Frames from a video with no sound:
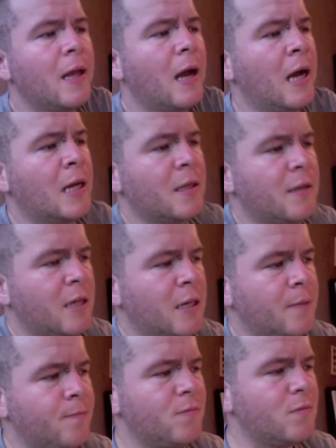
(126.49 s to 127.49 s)
and
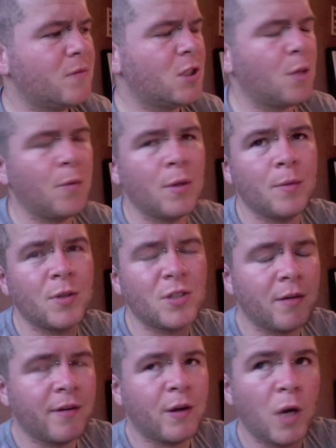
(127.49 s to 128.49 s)
um, some of them are
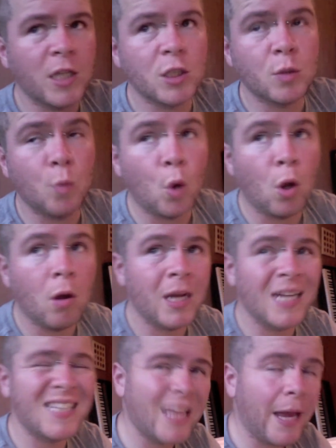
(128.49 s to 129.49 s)
generally quite small, and
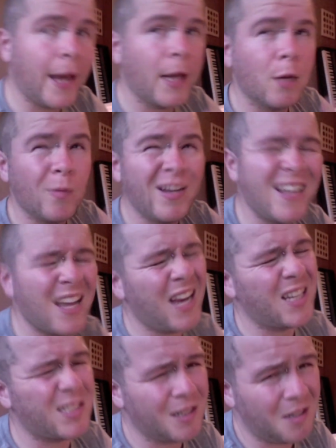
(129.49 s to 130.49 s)
I tend to be
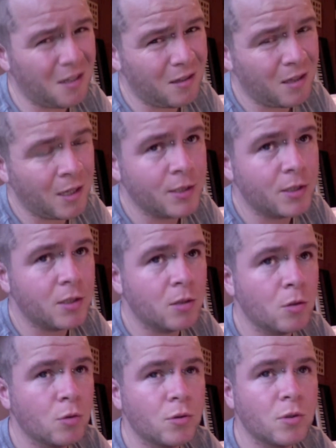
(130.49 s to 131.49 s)
less inclined to
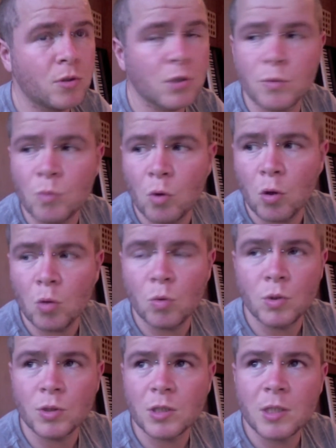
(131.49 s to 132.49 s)
go to the small
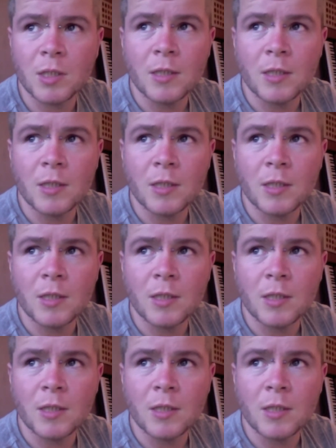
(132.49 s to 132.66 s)
ones.